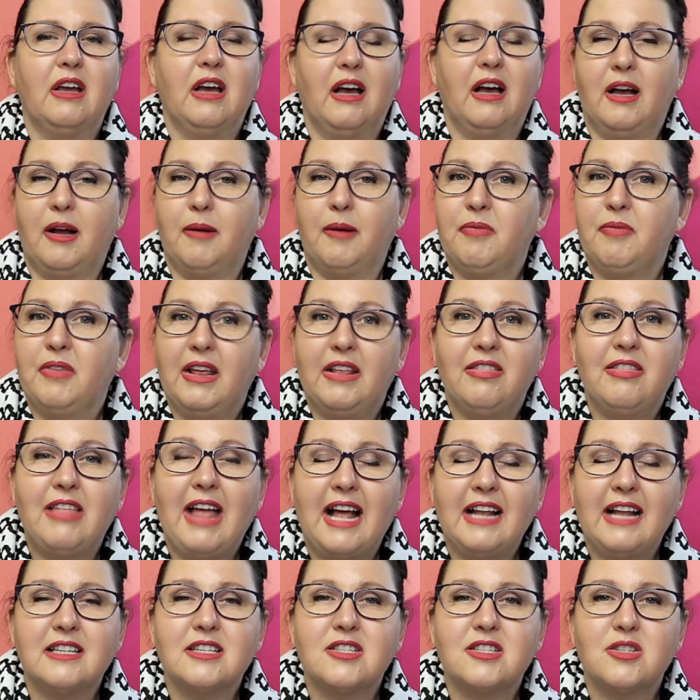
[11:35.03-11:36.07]

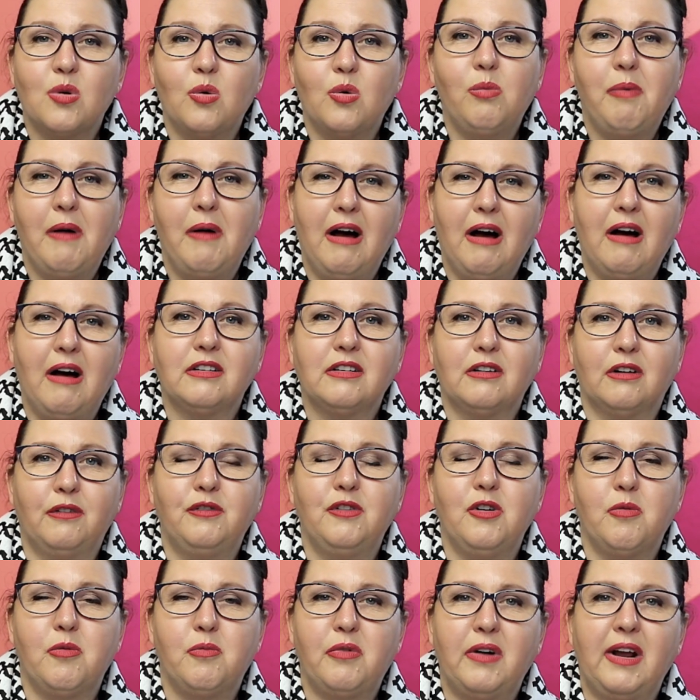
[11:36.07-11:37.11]
That is all part
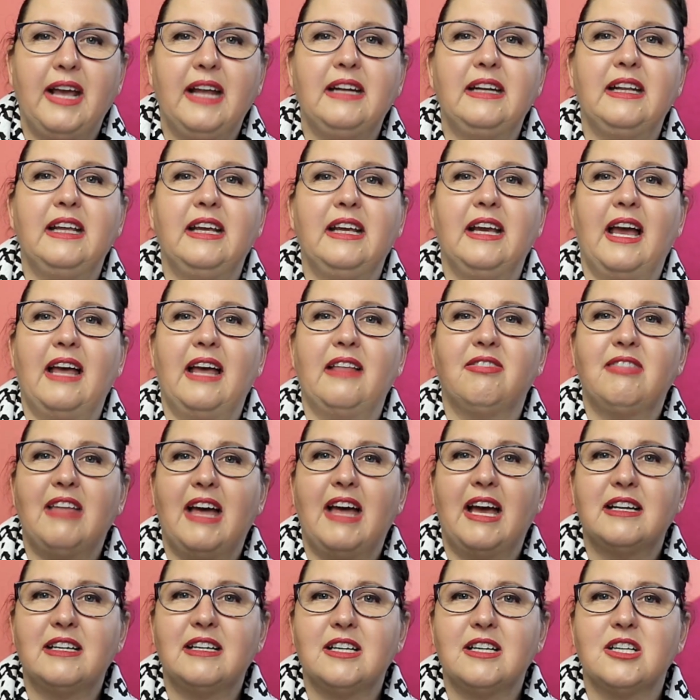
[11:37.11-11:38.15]
of your branding, and
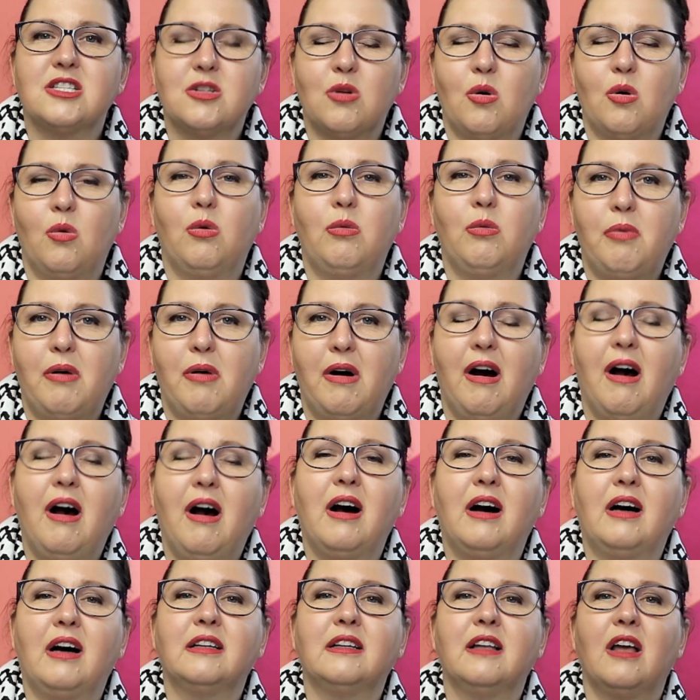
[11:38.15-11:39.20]
that is all
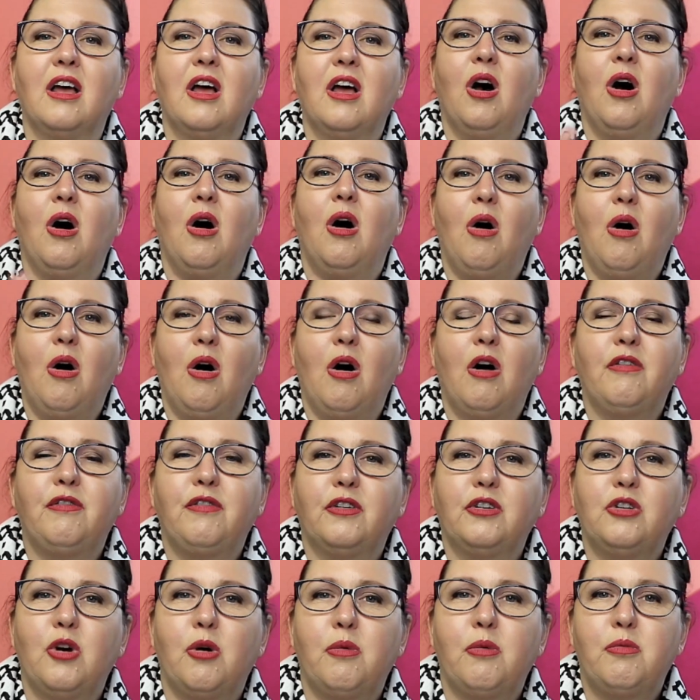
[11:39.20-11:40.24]
part
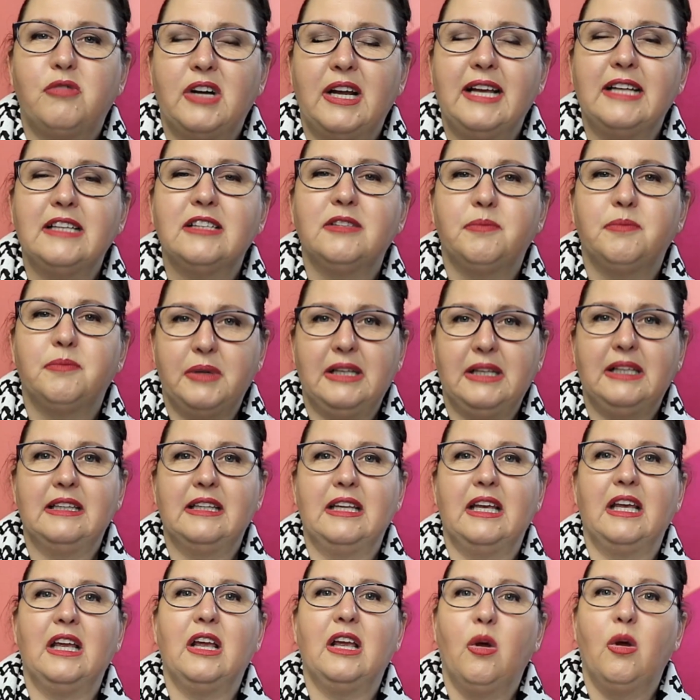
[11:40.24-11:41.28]
of your brand
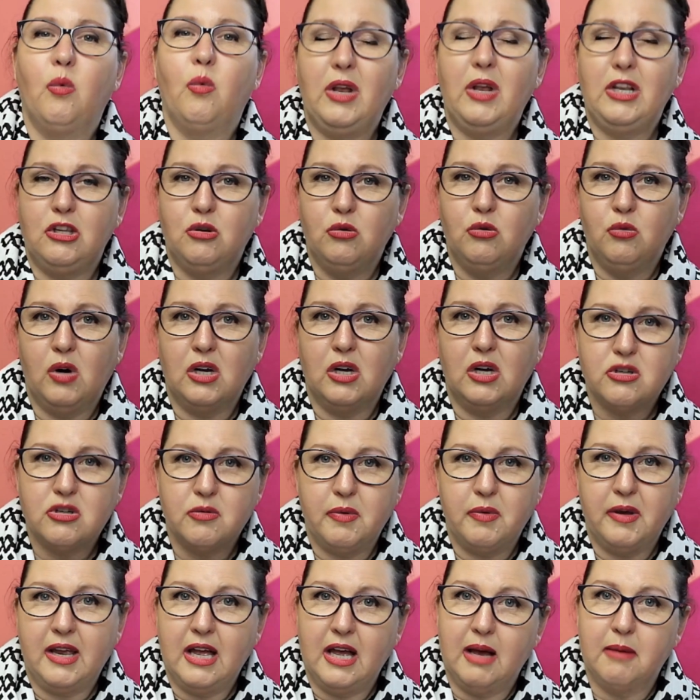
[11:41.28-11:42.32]
building when you want to
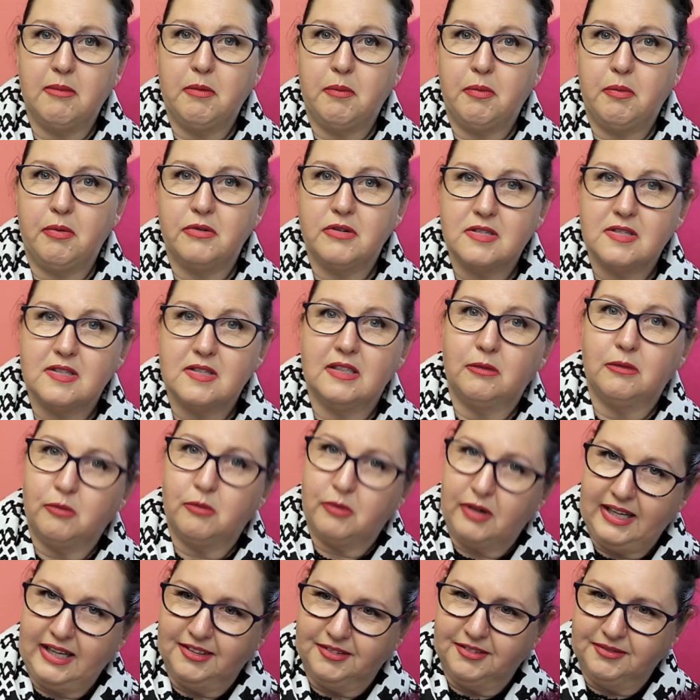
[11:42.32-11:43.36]
become a personal
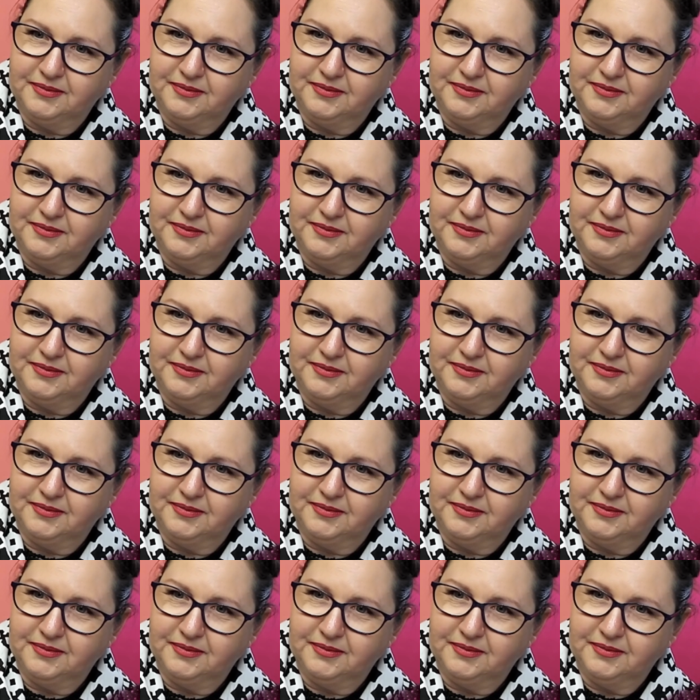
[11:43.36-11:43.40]
brand.